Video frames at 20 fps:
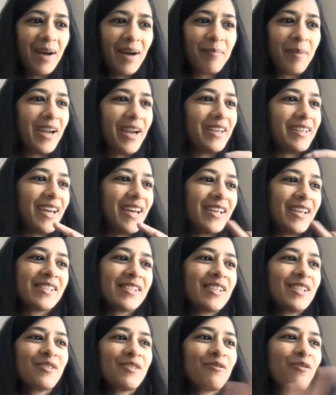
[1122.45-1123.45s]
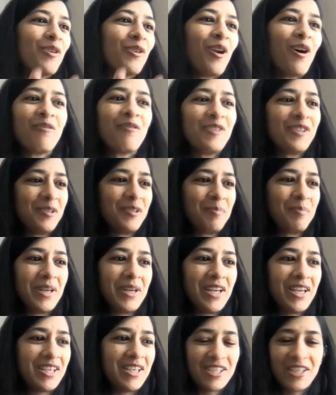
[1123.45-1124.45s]
My desk is full of
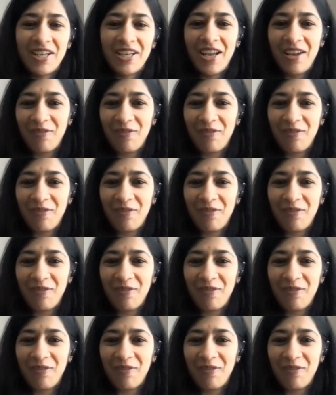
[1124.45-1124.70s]
inspiration.